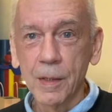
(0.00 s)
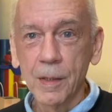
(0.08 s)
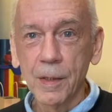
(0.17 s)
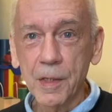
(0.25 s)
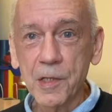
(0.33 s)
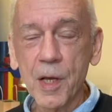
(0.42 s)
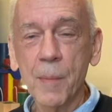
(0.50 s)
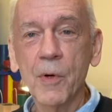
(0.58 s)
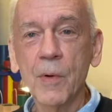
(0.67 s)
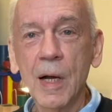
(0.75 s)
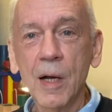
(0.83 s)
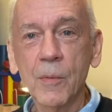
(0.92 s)
This time
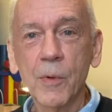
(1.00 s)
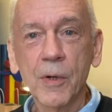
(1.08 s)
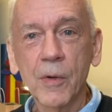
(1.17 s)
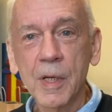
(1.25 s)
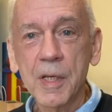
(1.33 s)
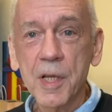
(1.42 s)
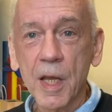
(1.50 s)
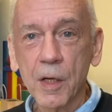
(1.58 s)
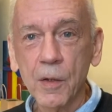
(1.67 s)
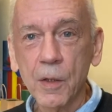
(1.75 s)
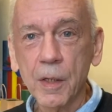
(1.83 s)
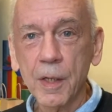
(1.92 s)
around, we're going to take
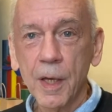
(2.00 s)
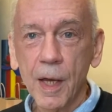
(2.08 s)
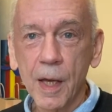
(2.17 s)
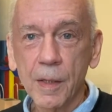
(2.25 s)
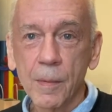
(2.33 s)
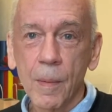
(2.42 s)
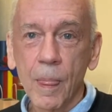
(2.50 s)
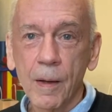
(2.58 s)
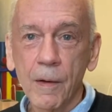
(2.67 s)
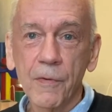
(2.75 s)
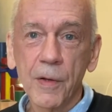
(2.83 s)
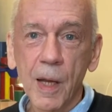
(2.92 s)
a look at
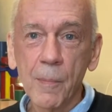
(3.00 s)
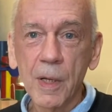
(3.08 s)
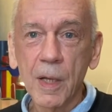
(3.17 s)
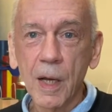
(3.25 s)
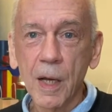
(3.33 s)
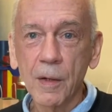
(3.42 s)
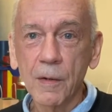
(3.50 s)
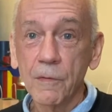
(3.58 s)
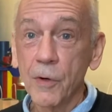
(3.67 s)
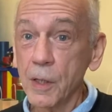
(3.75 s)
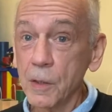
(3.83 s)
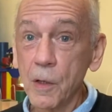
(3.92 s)
a phenomenon
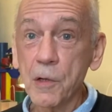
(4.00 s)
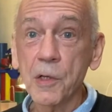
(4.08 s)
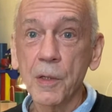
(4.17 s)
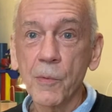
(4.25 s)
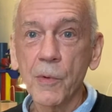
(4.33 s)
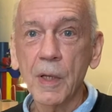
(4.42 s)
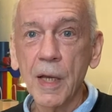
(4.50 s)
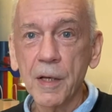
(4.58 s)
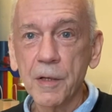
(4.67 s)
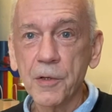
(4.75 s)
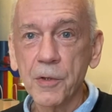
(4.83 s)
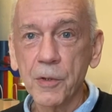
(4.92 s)
very closely
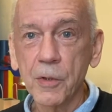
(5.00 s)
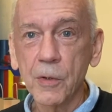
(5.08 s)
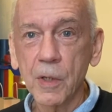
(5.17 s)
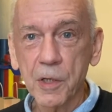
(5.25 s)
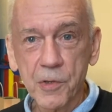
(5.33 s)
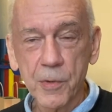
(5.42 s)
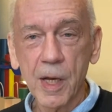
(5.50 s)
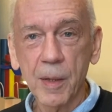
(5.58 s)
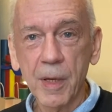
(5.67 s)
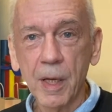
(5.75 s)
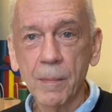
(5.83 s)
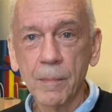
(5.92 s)
related to
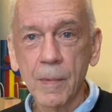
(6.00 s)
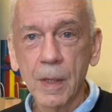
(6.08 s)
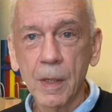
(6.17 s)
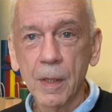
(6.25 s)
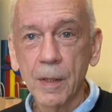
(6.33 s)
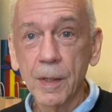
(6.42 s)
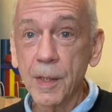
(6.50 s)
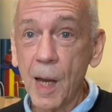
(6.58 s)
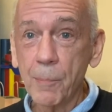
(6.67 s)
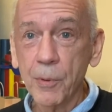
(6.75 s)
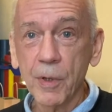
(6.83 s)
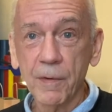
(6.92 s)
astronomy, the
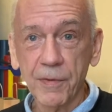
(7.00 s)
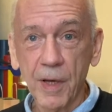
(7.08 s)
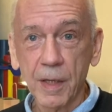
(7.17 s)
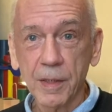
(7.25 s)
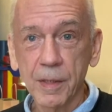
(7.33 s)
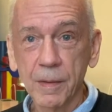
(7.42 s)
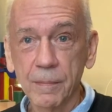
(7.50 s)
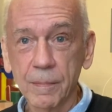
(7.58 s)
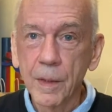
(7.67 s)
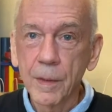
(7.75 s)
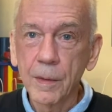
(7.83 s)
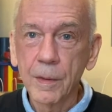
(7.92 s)
Doppler effect.
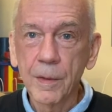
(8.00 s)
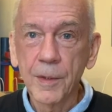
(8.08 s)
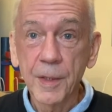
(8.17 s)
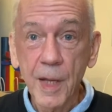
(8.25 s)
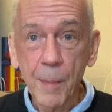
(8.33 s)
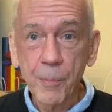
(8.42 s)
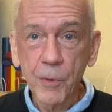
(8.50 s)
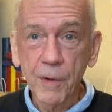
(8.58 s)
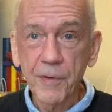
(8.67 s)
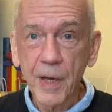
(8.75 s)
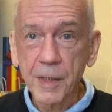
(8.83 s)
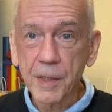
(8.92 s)
The Doppler
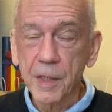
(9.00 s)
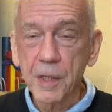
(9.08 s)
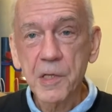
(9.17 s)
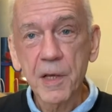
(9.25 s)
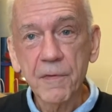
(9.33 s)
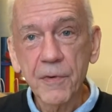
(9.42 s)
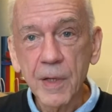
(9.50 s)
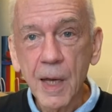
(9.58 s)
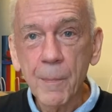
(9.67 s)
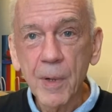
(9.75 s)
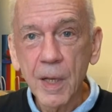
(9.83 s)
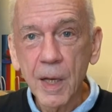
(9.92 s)
effect is a
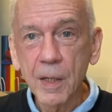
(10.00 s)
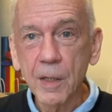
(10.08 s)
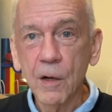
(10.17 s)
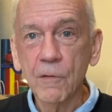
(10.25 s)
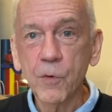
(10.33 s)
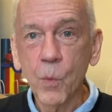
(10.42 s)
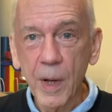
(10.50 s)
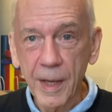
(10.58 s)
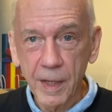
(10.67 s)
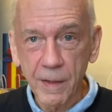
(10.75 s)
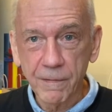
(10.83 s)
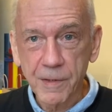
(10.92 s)
phenomenon of
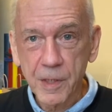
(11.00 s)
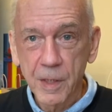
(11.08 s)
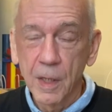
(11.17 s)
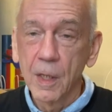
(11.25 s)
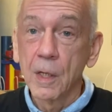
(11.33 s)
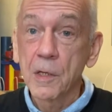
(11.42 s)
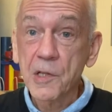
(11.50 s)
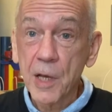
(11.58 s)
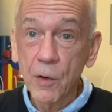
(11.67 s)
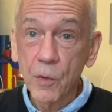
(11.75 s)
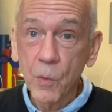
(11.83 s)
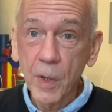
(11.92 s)
waves,
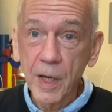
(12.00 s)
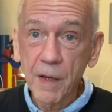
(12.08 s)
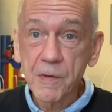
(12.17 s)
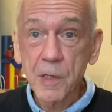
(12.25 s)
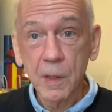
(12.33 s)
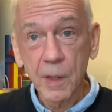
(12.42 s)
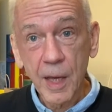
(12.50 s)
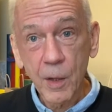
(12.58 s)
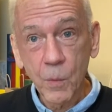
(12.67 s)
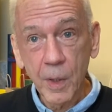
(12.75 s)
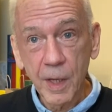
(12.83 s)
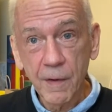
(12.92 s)
sound waves,
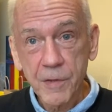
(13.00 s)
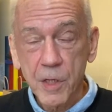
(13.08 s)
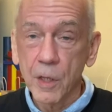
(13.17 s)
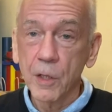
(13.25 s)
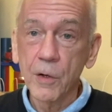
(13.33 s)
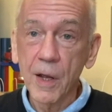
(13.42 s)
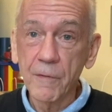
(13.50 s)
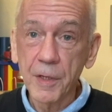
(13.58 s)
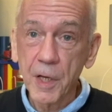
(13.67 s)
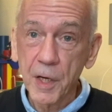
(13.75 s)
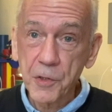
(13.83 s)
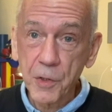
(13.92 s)
light waves,
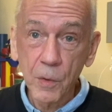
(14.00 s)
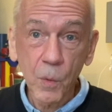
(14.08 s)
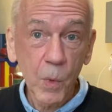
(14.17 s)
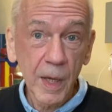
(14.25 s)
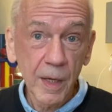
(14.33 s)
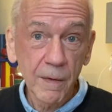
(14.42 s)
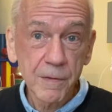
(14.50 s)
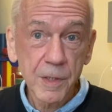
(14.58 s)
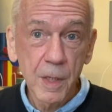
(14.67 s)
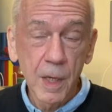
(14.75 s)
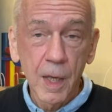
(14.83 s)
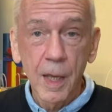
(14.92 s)
gravitational
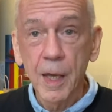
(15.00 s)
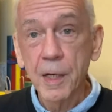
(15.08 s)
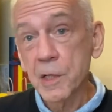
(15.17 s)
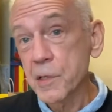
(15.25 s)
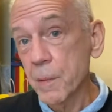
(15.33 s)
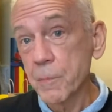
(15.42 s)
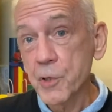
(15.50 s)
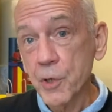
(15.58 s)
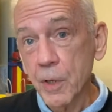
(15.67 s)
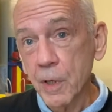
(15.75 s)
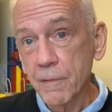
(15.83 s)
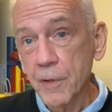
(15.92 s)
waves, and is
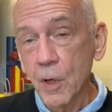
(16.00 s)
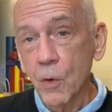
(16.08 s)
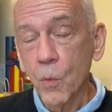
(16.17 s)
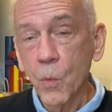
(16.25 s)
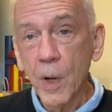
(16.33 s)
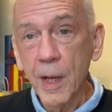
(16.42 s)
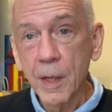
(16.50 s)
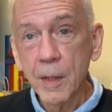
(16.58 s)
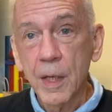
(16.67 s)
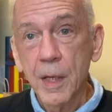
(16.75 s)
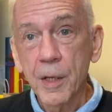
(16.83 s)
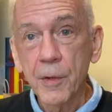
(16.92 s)
observed
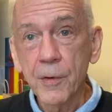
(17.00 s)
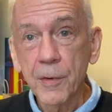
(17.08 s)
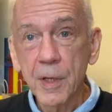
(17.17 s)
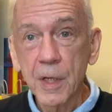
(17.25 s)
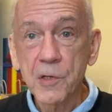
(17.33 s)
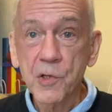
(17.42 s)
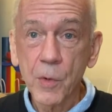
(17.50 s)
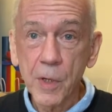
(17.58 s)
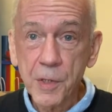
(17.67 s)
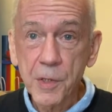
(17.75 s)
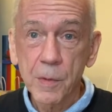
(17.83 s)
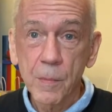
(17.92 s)
when either the
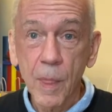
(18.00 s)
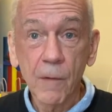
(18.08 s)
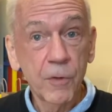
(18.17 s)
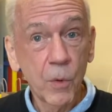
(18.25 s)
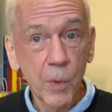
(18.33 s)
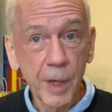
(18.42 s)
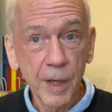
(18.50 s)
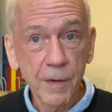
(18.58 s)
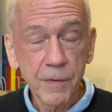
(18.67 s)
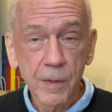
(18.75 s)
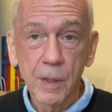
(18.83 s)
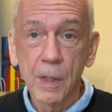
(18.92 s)
source of the
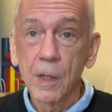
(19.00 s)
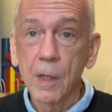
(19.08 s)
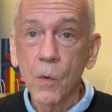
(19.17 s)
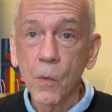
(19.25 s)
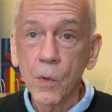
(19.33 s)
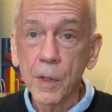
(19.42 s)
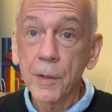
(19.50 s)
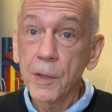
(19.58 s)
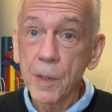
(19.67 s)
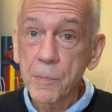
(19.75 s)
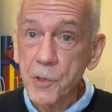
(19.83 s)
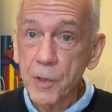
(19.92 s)
wave or
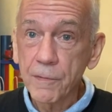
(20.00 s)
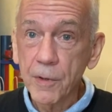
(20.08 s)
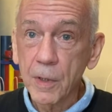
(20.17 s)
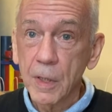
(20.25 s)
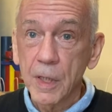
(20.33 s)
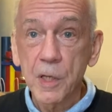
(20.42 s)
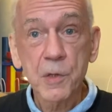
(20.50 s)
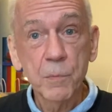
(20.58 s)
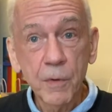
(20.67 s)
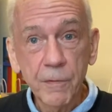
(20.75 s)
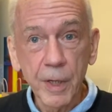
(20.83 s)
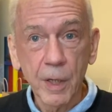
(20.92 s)
the observer is
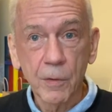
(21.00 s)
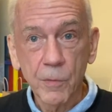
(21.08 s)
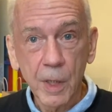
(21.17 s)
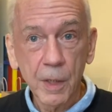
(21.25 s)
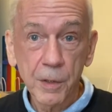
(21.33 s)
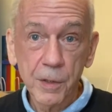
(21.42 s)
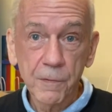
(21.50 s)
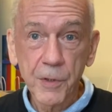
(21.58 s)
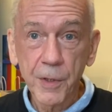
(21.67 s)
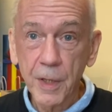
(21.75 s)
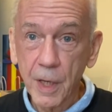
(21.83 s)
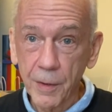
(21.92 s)
moving relative
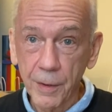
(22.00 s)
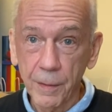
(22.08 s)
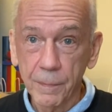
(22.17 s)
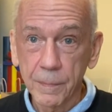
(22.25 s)
to the other.